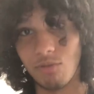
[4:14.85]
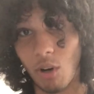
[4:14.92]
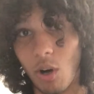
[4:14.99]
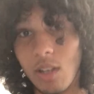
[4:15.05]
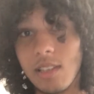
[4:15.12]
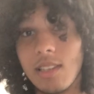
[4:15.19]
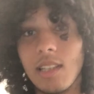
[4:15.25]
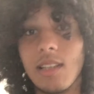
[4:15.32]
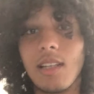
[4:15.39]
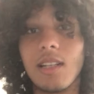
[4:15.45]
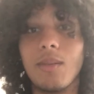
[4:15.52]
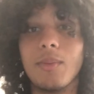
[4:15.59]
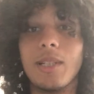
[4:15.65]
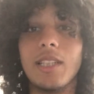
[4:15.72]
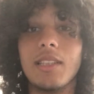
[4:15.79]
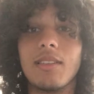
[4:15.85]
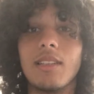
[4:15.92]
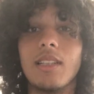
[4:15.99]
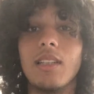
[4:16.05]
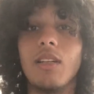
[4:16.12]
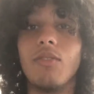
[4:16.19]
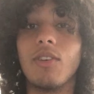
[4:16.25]
Honestly, I think the money is in
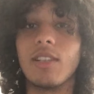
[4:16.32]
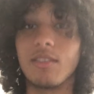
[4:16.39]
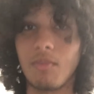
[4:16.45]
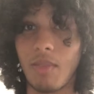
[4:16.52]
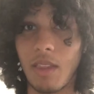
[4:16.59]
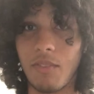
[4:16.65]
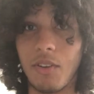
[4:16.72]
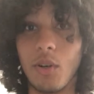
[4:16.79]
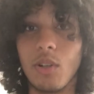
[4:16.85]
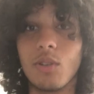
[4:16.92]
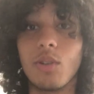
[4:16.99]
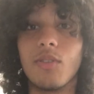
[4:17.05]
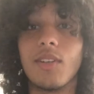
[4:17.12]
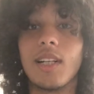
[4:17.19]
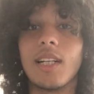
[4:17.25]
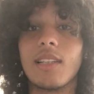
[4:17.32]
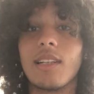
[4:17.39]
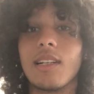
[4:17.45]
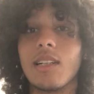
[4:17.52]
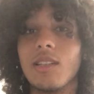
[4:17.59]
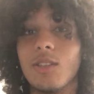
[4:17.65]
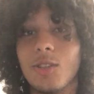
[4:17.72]
the defense. If you want to go for an
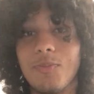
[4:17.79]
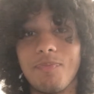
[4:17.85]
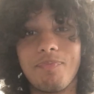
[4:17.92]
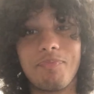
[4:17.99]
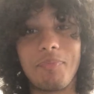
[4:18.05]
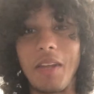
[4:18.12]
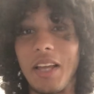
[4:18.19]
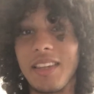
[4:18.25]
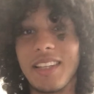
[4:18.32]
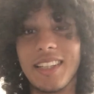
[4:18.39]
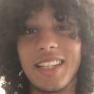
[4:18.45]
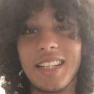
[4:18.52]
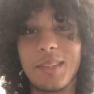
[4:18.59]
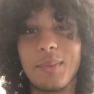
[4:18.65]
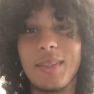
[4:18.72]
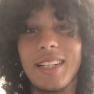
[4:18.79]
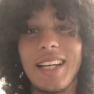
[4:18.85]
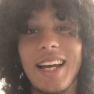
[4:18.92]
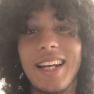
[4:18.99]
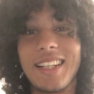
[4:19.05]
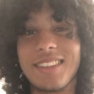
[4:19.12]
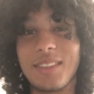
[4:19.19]
attacker though, I think it has to be the
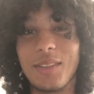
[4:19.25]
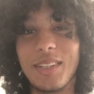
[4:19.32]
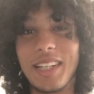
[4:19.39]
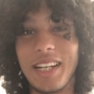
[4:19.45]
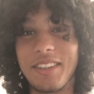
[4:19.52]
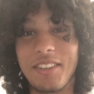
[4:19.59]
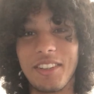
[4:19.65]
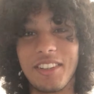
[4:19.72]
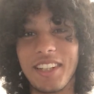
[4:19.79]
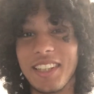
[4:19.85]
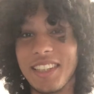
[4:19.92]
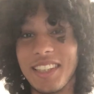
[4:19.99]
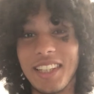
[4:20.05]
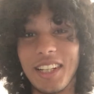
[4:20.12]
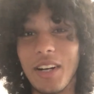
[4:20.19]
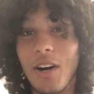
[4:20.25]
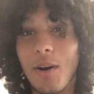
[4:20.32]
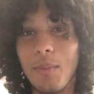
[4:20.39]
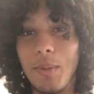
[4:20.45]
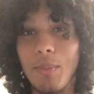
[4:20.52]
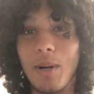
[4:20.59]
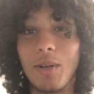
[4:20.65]
guy that scored the hat-trick, right? It gotta
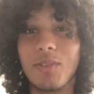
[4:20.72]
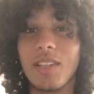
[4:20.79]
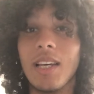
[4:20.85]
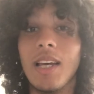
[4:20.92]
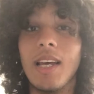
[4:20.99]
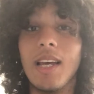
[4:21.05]
be Mount.